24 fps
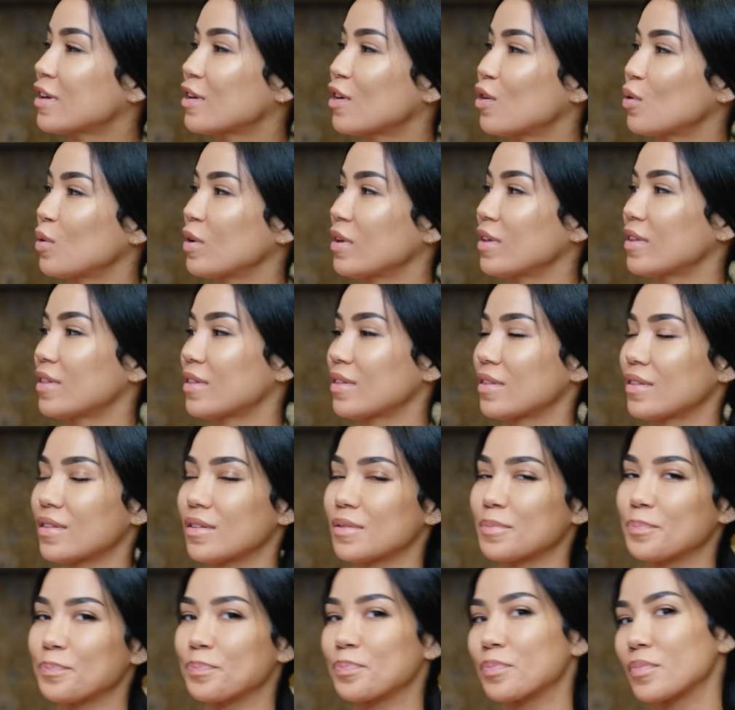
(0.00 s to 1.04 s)
go with
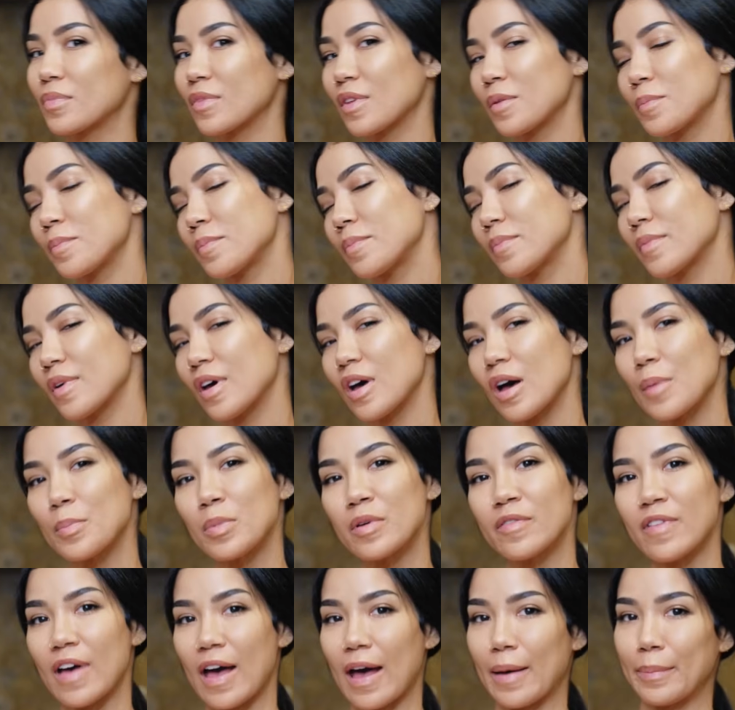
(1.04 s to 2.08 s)
a cup
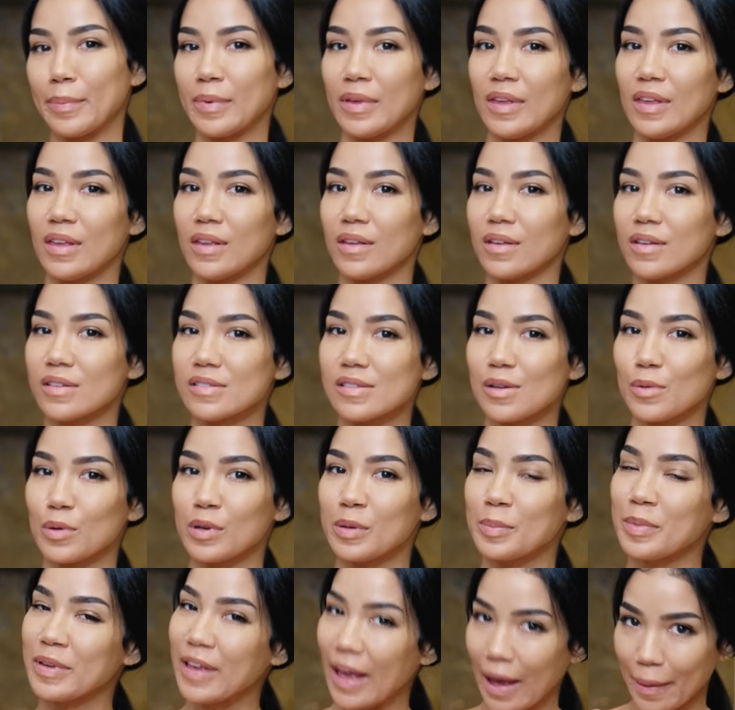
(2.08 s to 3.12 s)
of happy because I want
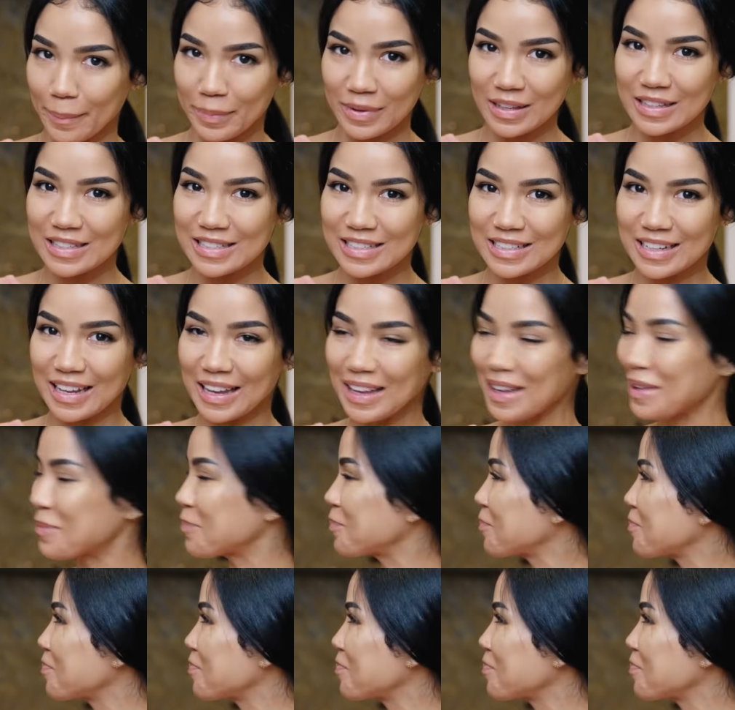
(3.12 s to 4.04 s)
to be happy today.